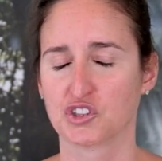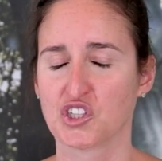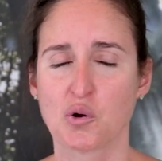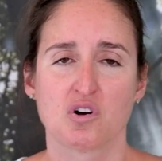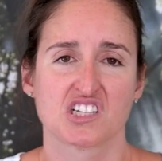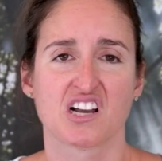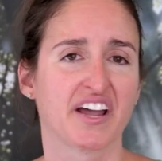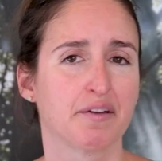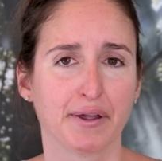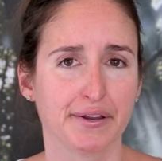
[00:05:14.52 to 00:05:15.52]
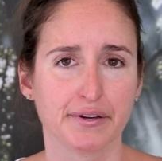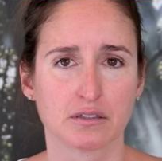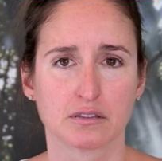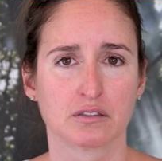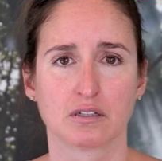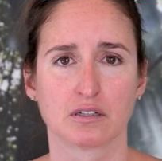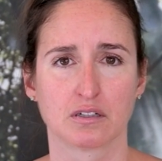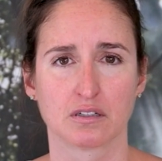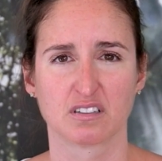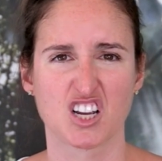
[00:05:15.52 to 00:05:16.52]
no one's like me.
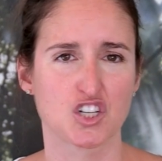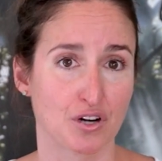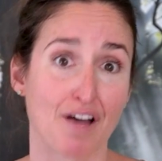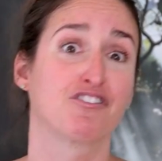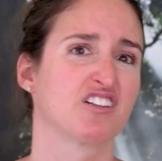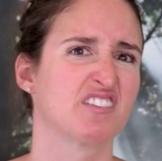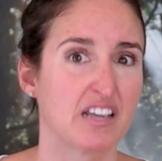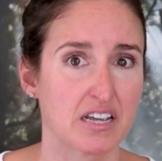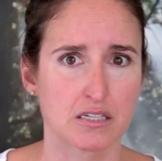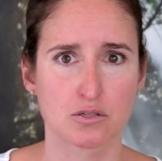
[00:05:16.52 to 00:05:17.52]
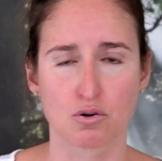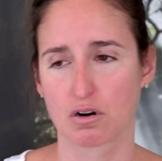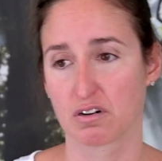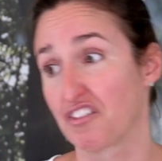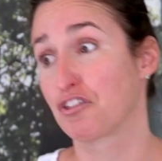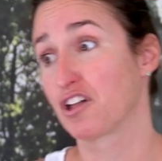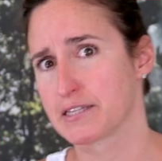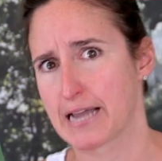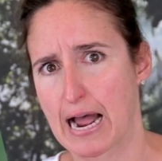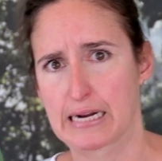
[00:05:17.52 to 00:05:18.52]
I should have done this or not done
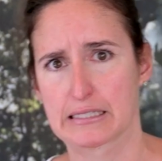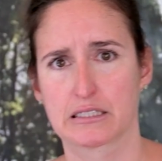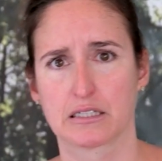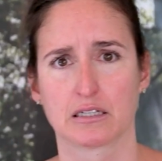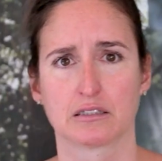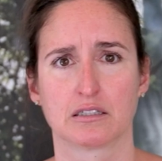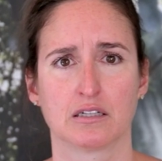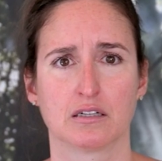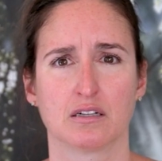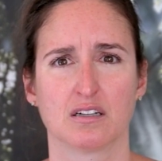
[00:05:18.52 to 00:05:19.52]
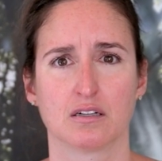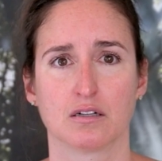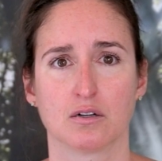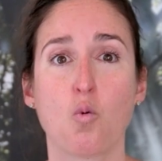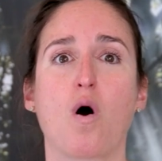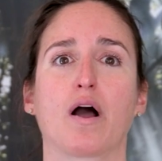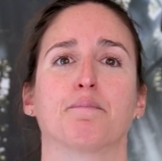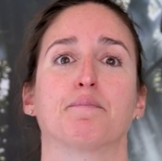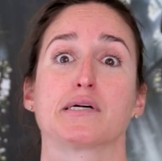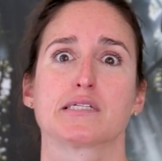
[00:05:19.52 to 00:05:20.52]
that. Why
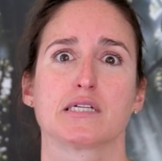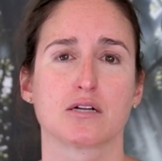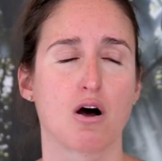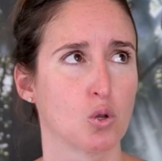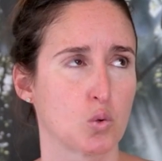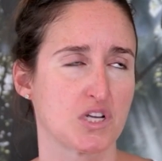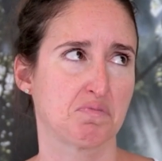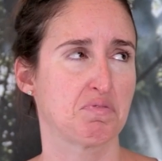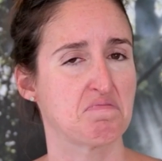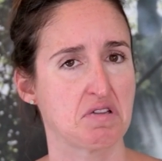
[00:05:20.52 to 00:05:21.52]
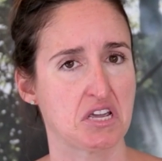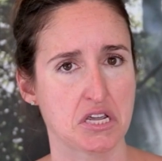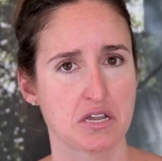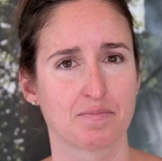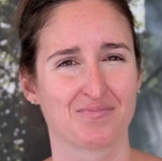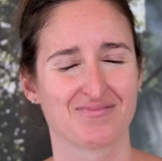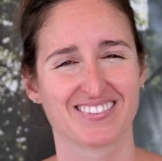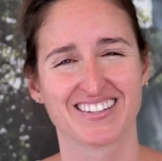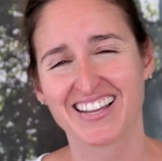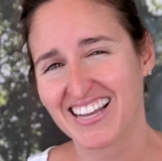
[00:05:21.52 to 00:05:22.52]
must it always be me?
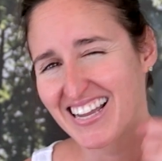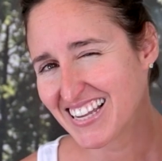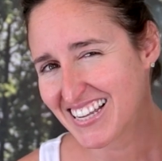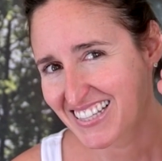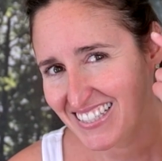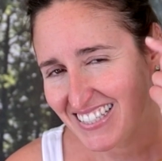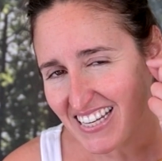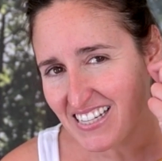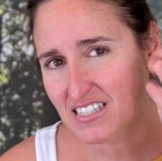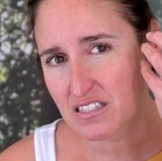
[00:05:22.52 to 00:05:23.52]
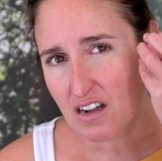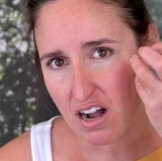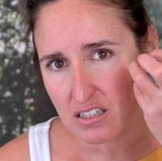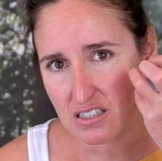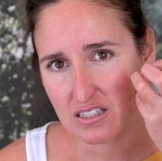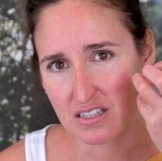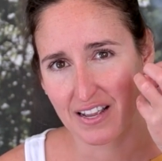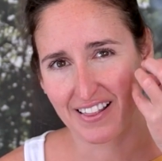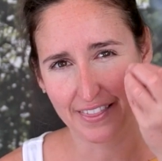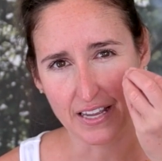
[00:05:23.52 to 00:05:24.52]
These thoughts
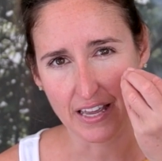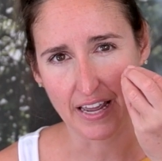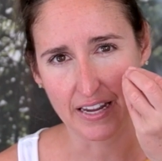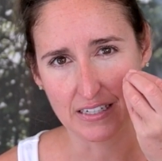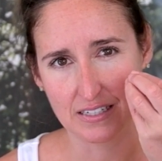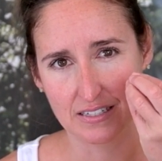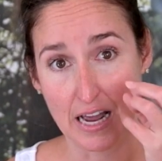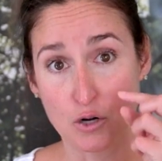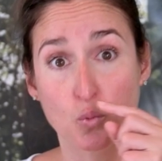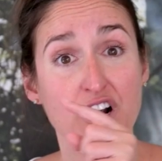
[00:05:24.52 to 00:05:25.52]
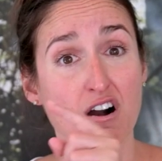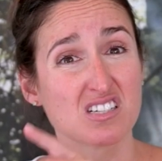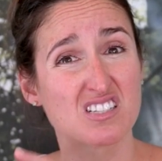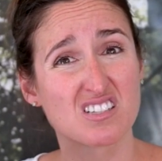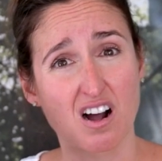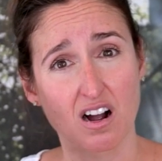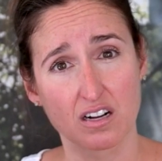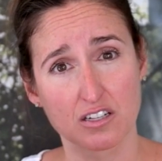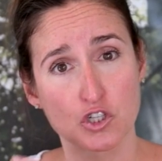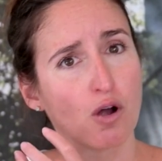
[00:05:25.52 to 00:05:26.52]
indicate that we are stuck
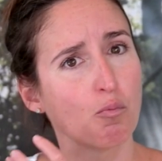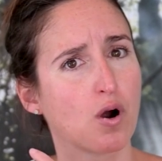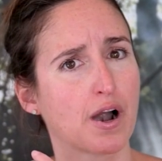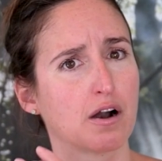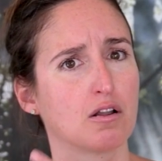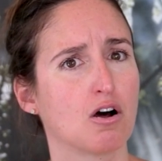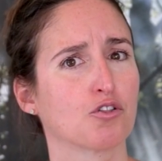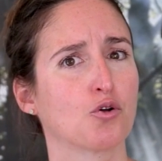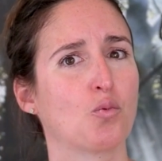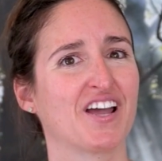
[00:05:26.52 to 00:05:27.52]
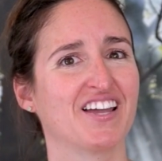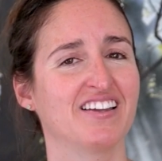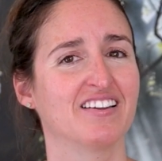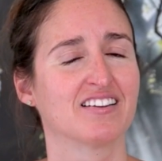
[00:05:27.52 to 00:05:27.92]
somewhere along the way